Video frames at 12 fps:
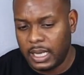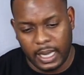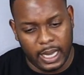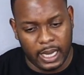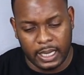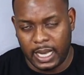
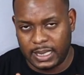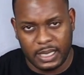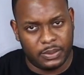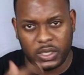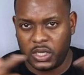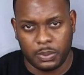and that
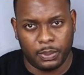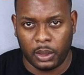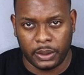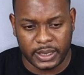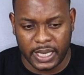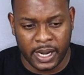seems to just
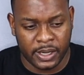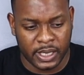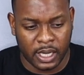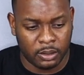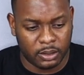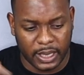blow the tires
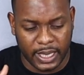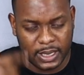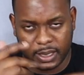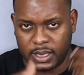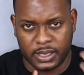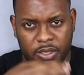out, I
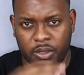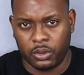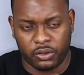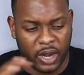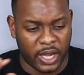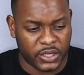guess because there's no
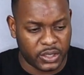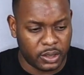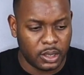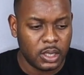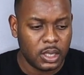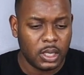
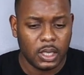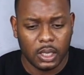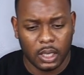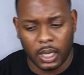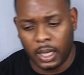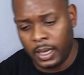traction
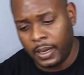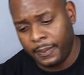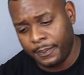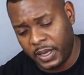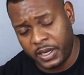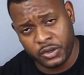
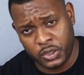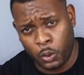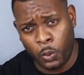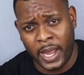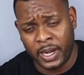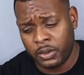and there's no
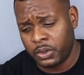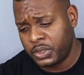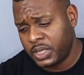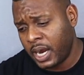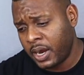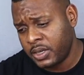weight on those
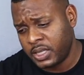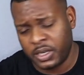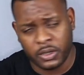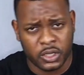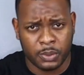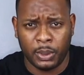tires, and
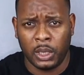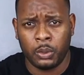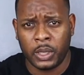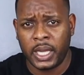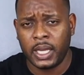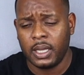they're just
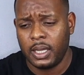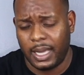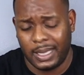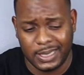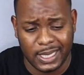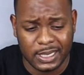ballooning
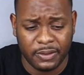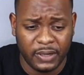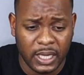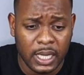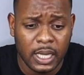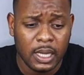
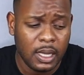excessively.